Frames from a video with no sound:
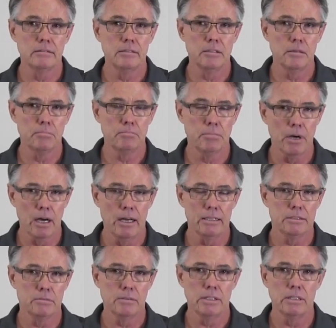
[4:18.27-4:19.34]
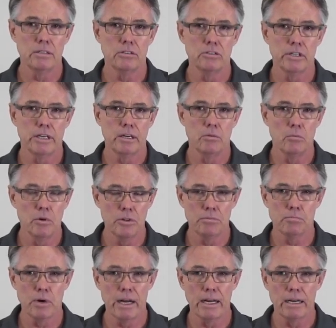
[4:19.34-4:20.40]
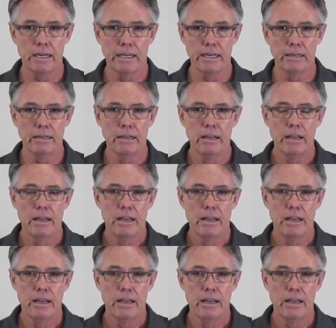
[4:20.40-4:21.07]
the parts within the trigger with brake clean,